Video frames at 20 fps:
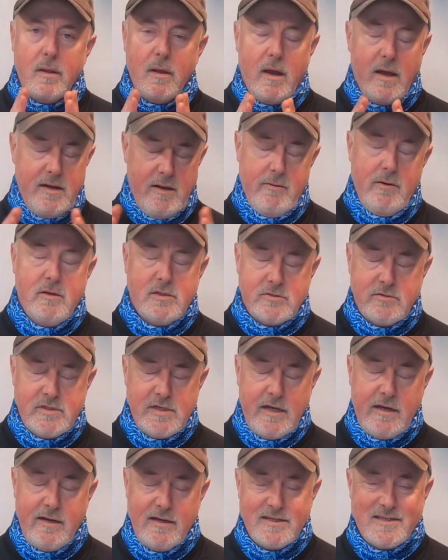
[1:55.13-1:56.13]
I know it looks
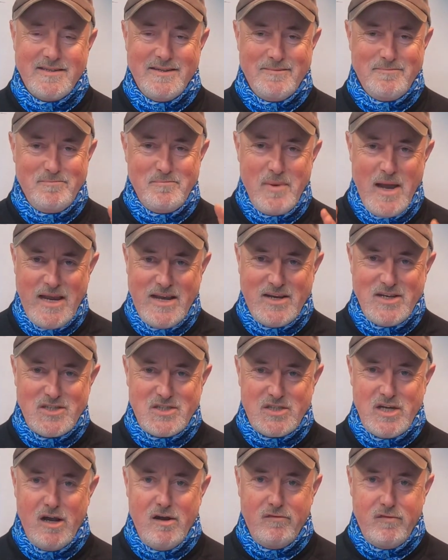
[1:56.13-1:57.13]
ridiculous. Make
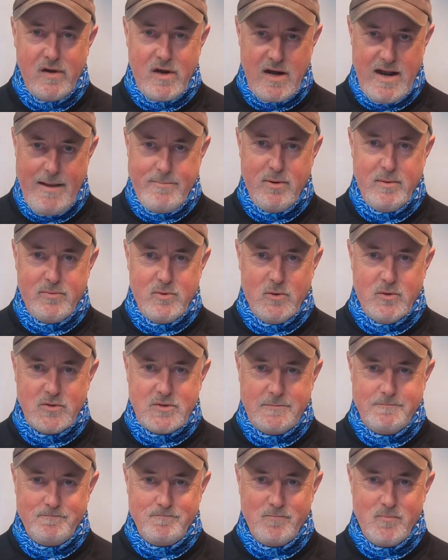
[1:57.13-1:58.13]
yourself a
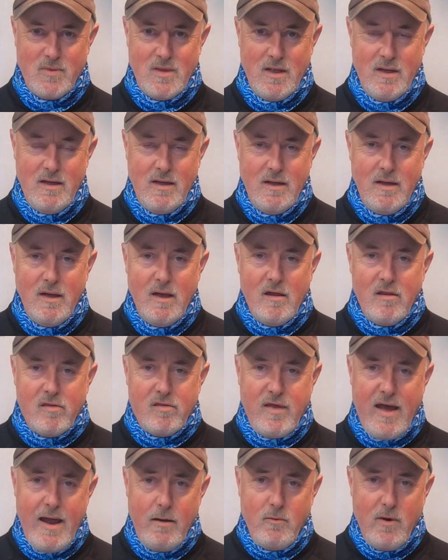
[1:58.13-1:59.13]
clapperboard.
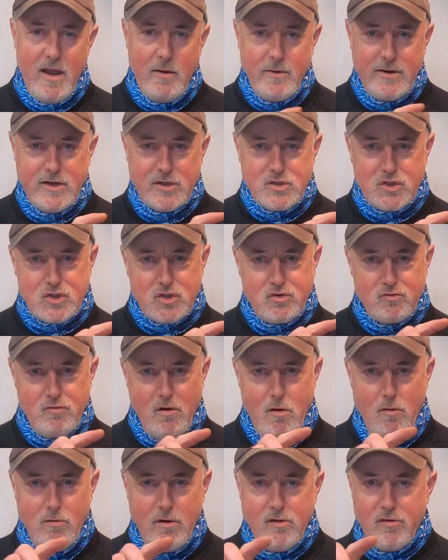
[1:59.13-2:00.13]
That way, when you're
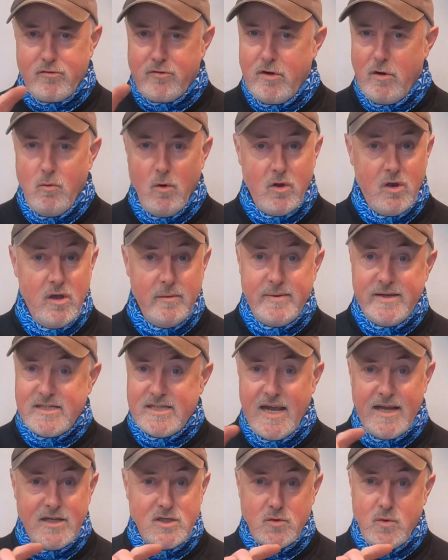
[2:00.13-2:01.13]
scrolling through what could be
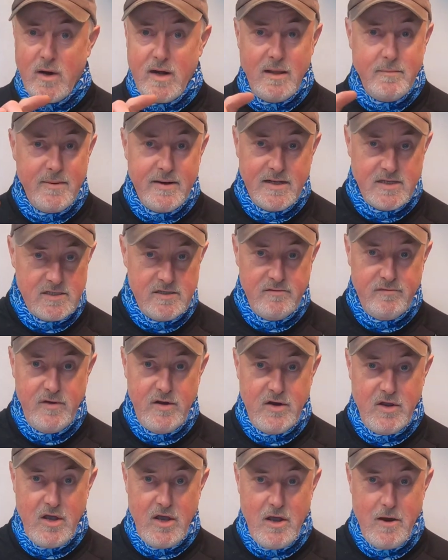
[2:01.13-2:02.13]
10-20 minutes of
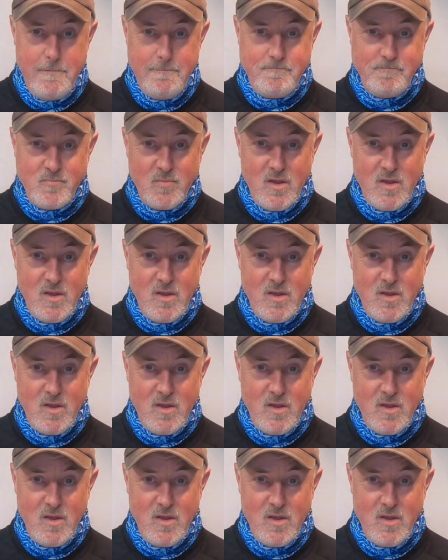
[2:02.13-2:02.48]
video